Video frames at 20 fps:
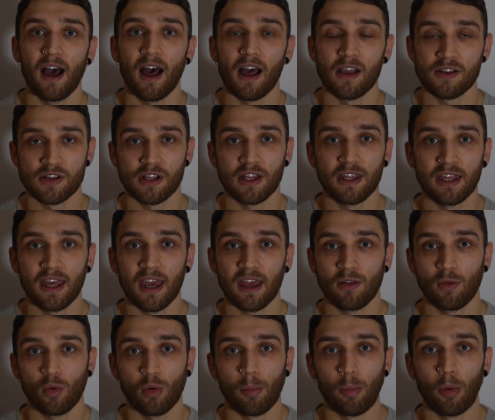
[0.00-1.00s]
actually getting
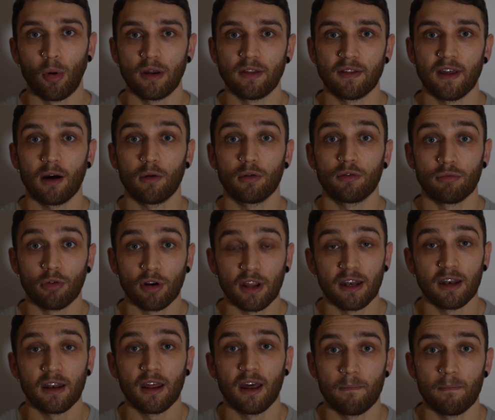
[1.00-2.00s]
to a point that I was
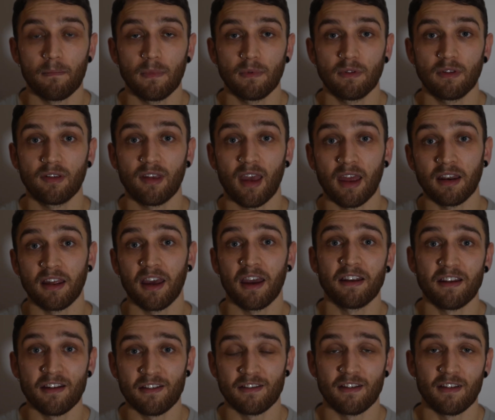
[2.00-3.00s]
running 10k
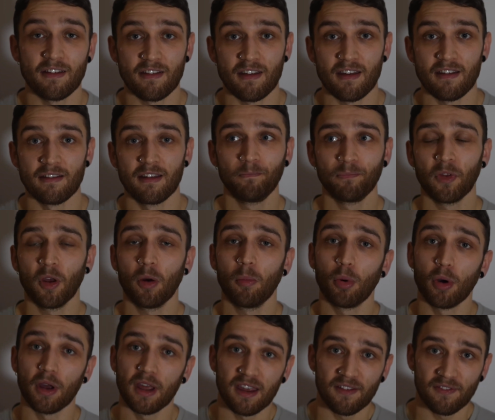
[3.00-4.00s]
distances.
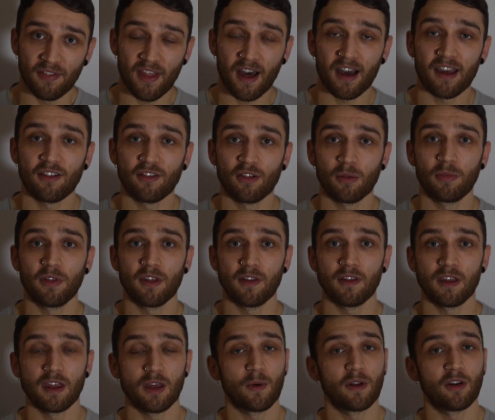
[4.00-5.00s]
But if that is something
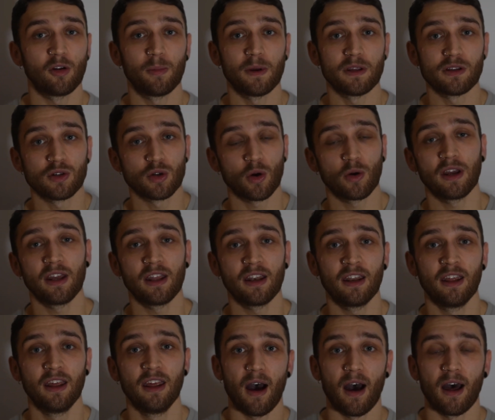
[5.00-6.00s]
that you end up enjoying
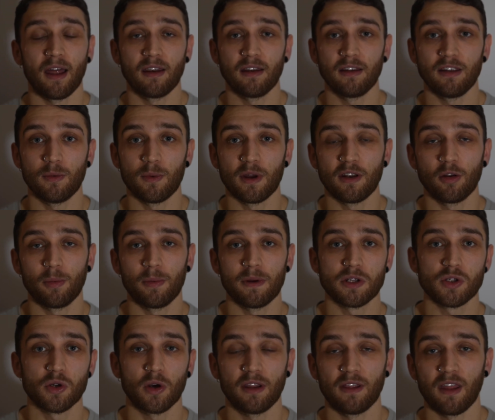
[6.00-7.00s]
and you end up
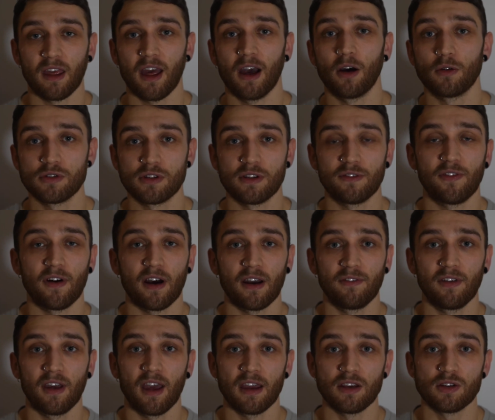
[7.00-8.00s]
enjoying the Couch to
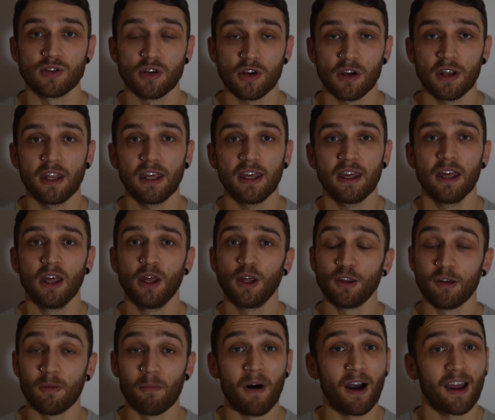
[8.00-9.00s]
5k journey,
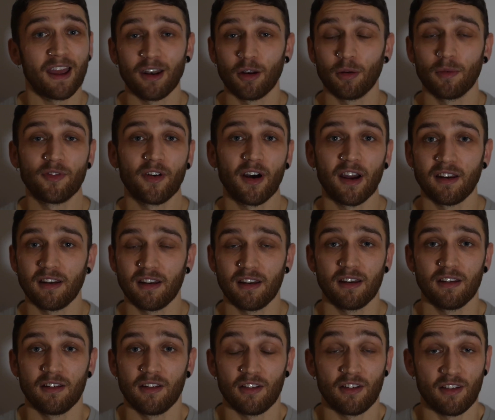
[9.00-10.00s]
you might end up
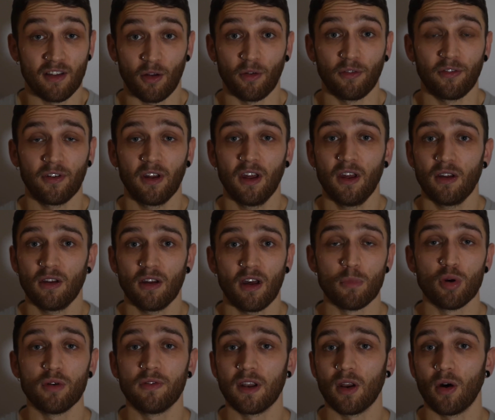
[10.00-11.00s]
finding yourself
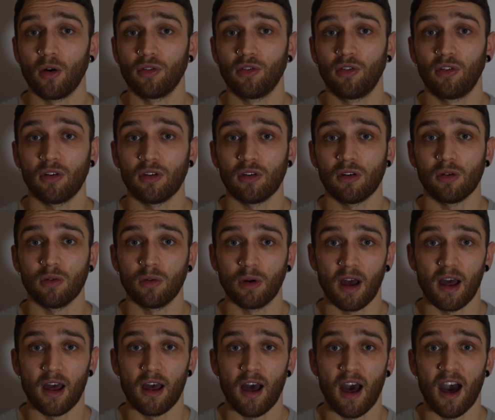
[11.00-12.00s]
moving on to
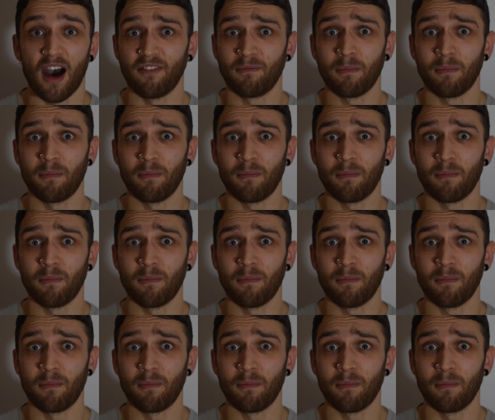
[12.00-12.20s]
half